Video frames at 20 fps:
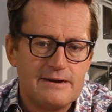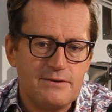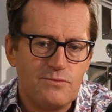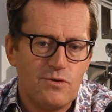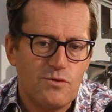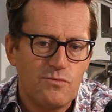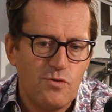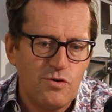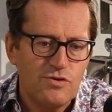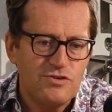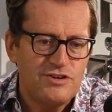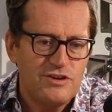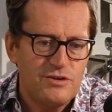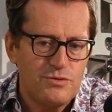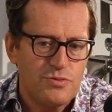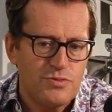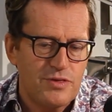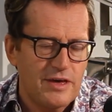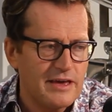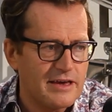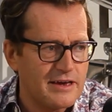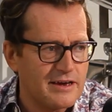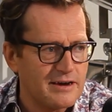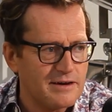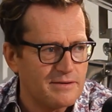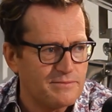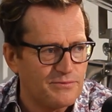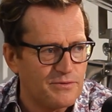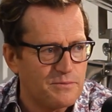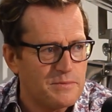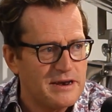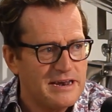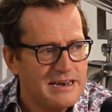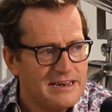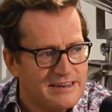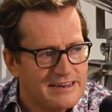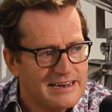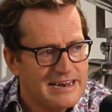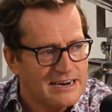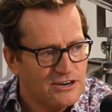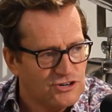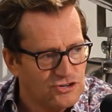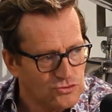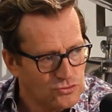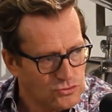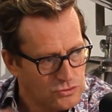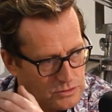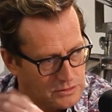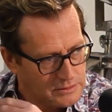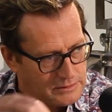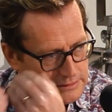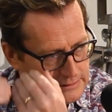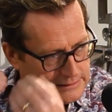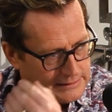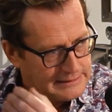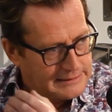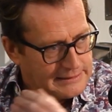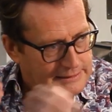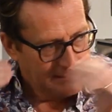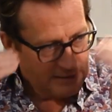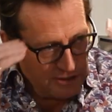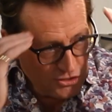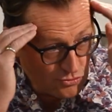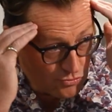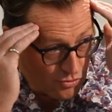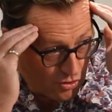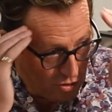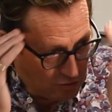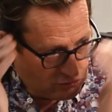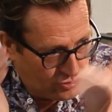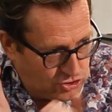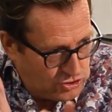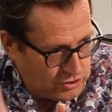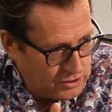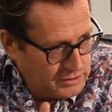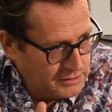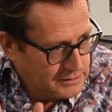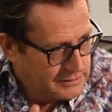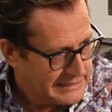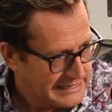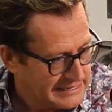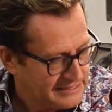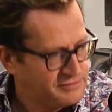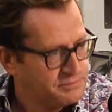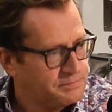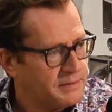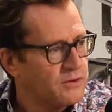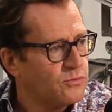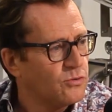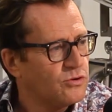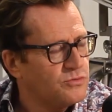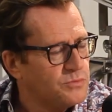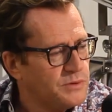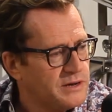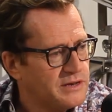what do you think from an intellectual, neurological aspect, what are